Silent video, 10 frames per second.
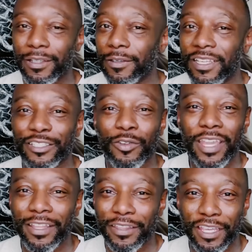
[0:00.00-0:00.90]
It's
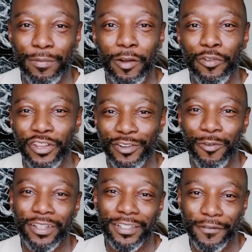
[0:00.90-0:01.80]
okay to think about where you're
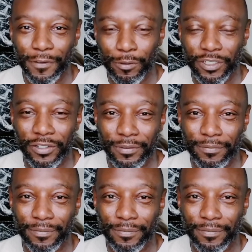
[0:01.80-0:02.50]
going in the future,